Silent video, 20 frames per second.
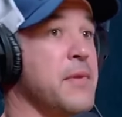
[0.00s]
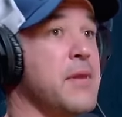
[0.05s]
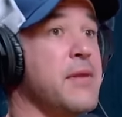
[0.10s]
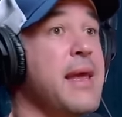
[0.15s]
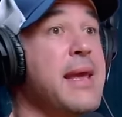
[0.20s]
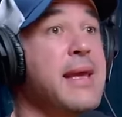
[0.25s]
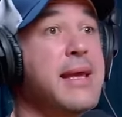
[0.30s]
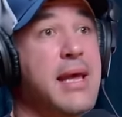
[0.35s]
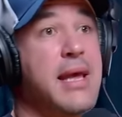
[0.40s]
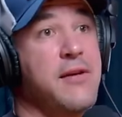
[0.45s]
never
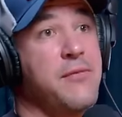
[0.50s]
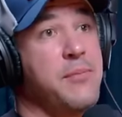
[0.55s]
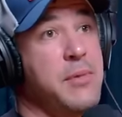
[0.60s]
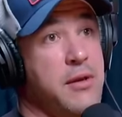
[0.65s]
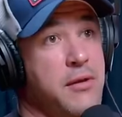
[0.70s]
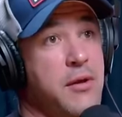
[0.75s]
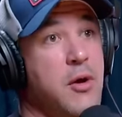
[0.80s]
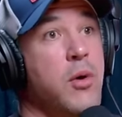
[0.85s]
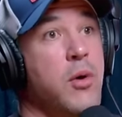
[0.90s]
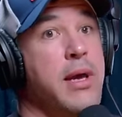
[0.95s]
they gave me,
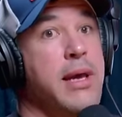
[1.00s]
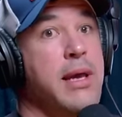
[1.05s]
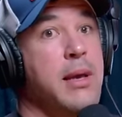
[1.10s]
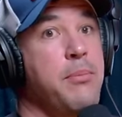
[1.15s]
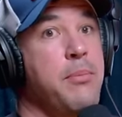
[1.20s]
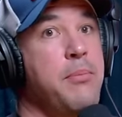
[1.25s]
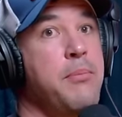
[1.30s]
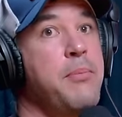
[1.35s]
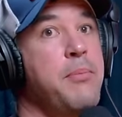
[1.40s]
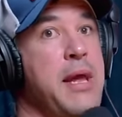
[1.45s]
though, a
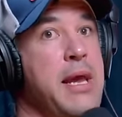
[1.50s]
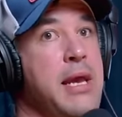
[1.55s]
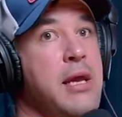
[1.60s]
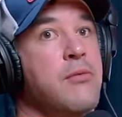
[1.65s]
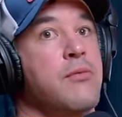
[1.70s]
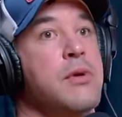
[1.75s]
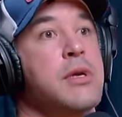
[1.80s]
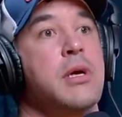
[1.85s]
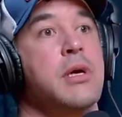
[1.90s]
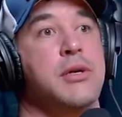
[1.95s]

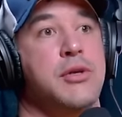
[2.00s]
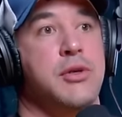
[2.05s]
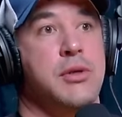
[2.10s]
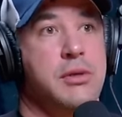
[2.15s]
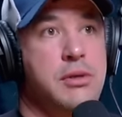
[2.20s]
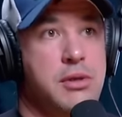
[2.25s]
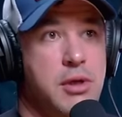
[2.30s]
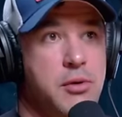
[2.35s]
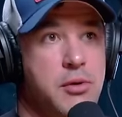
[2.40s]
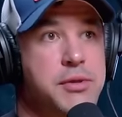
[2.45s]
pain
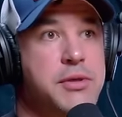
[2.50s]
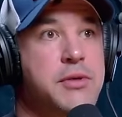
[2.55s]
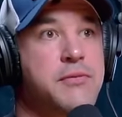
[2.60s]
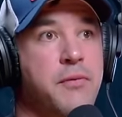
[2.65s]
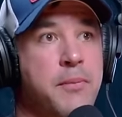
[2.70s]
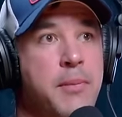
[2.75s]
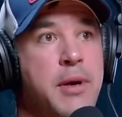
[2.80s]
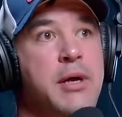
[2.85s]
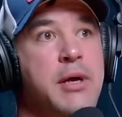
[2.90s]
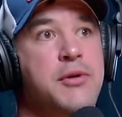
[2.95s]
reduction dose.
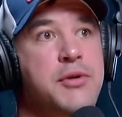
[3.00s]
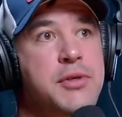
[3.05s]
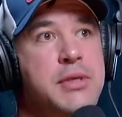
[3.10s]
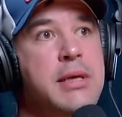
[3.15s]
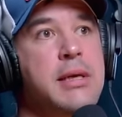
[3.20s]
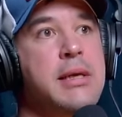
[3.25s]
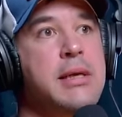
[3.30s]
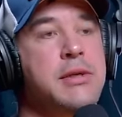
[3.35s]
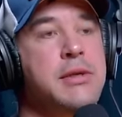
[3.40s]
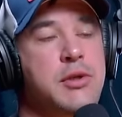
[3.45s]
From my
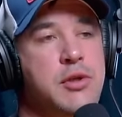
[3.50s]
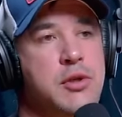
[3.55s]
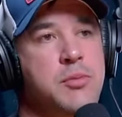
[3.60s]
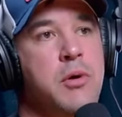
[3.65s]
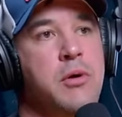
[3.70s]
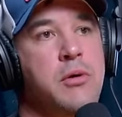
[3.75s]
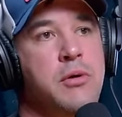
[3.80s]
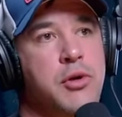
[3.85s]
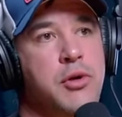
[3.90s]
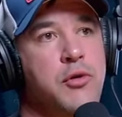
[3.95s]
understanding, it's a
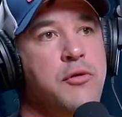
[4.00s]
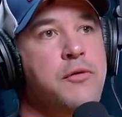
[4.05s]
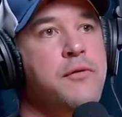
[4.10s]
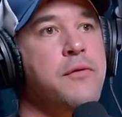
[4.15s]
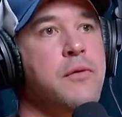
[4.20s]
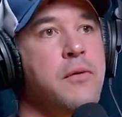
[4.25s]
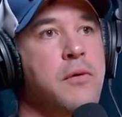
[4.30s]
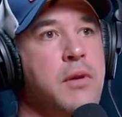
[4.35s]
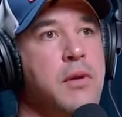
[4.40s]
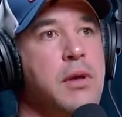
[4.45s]
smaller dose
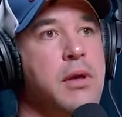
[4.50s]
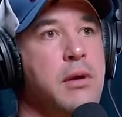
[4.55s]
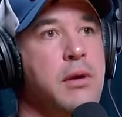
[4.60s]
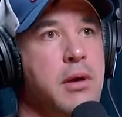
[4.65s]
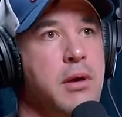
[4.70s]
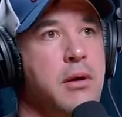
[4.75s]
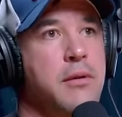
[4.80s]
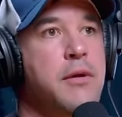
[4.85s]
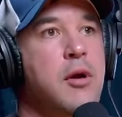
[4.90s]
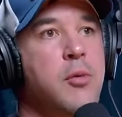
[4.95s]
for the
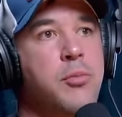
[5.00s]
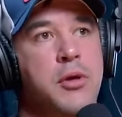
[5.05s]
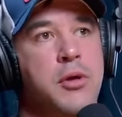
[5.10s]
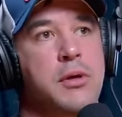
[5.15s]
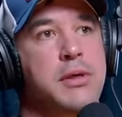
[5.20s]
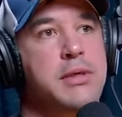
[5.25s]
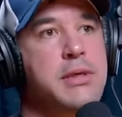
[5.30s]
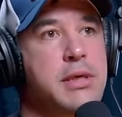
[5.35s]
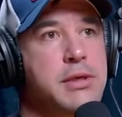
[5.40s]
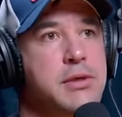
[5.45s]

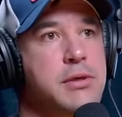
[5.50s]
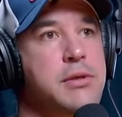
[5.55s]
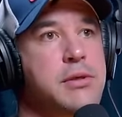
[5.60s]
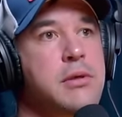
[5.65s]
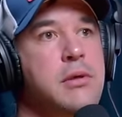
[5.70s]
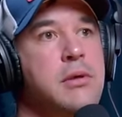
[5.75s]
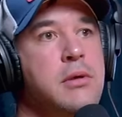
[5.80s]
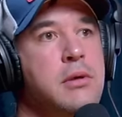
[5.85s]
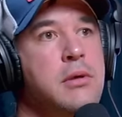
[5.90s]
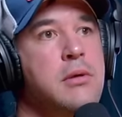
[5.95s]
therapeutic
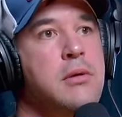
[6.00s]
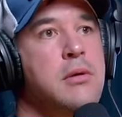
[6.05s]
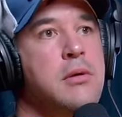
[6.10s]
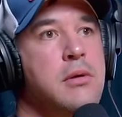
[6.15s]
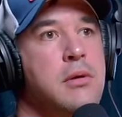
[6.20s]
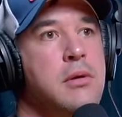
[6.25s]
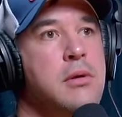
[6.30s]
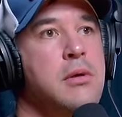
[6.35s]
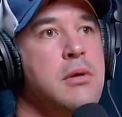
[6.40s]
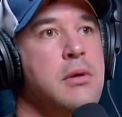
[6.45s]
sessions.
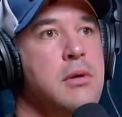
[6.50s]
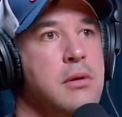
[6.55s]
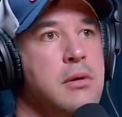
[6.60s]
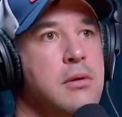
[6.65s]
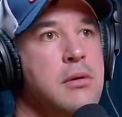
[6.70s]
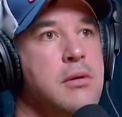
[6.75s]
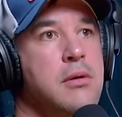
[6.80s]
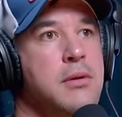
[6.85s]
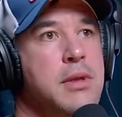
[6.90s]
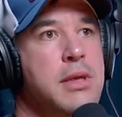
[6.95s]
Yes.
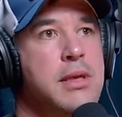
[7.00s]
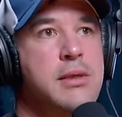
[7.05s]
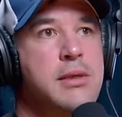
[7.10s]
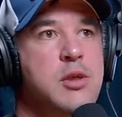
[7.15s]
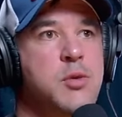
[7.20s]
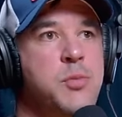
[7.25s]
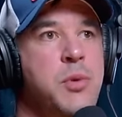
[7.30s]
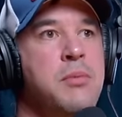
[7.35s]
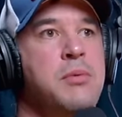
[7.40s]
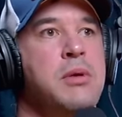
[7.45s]
Yes. They didn't
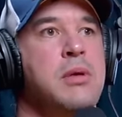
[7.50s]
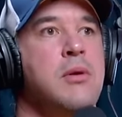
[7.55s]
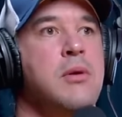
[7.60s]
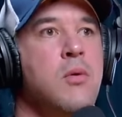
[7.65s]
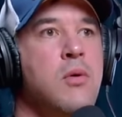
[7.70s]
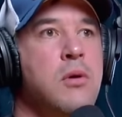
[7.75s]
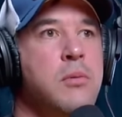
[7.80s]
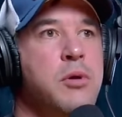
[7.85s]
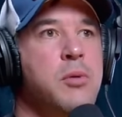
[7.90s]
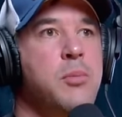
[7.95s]
spit me into
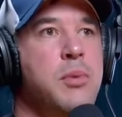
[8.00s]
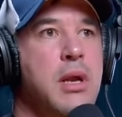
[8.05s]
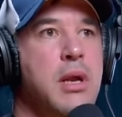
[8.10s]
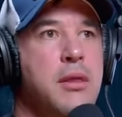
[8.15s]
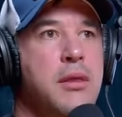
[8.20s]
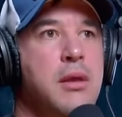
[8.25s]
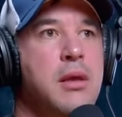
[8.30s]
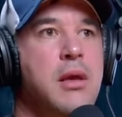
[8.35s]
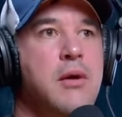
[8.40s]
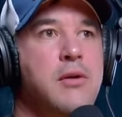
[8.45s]
orbit, but I
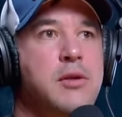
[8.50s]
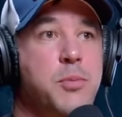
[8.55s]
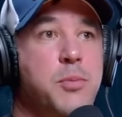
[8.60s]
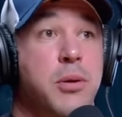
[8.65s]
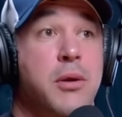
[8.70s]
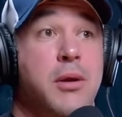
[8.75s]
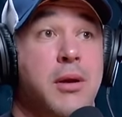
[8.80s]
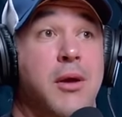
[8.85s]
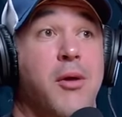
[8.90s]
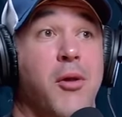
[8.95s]
think I was
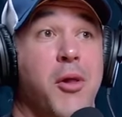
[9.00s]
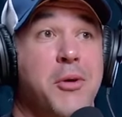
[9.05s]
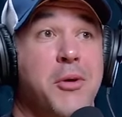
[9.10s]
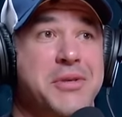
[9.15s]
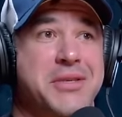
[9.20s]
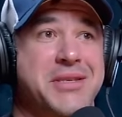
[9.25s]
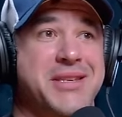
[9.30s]
pretty close.